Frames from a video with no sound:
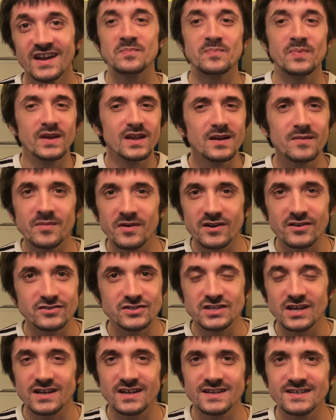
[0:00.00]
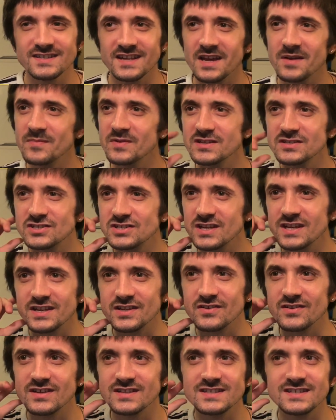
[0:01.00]
Peanut butter and jellies, I mean shit,
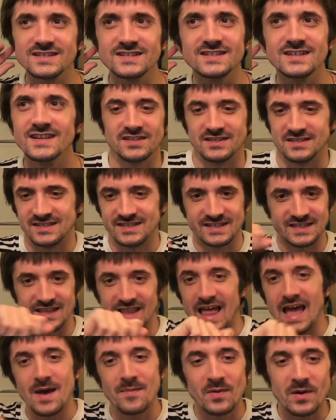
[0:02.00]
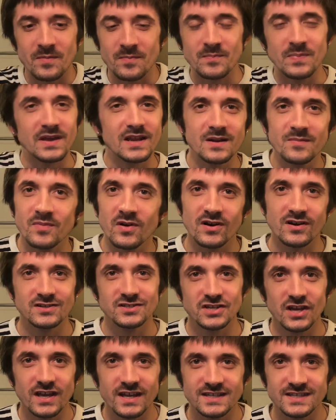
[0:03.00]
you can just slap a peanut butter and
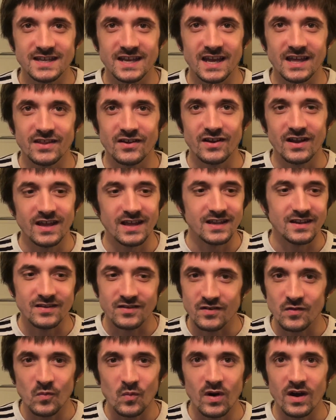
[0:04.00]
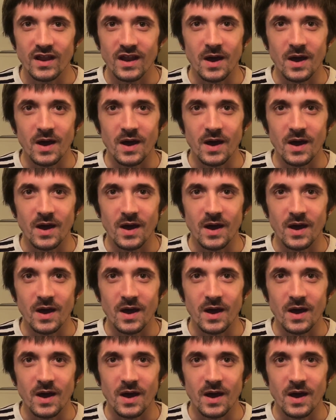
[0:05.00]
jelly together in what,